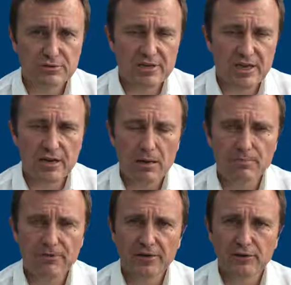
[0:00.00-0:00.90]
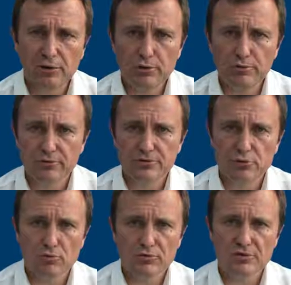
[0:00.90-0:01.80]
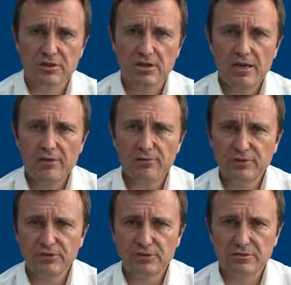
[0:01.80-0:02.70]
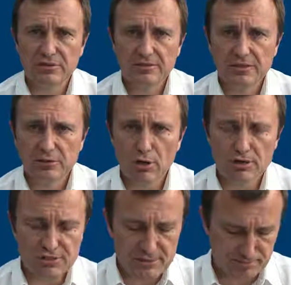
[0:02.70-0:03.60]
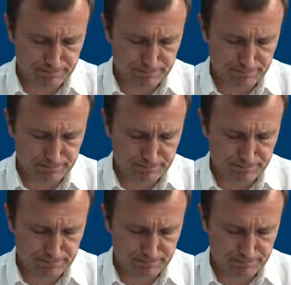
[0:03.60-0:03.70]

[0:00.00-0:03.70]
to take up that new resource-efficient technology.